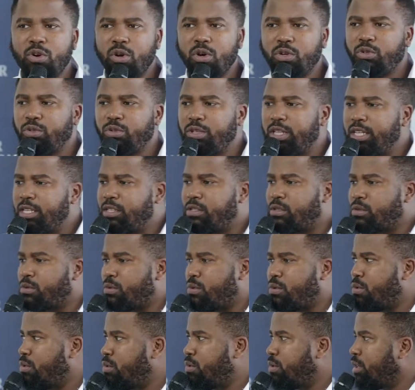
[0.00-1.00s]
to this
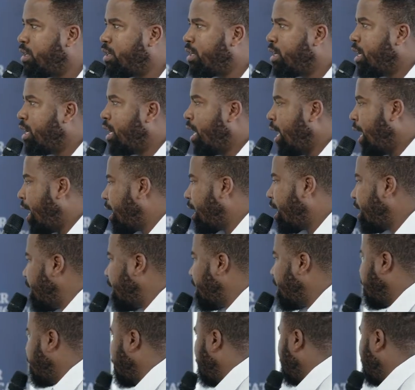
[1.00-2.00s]
school, again you're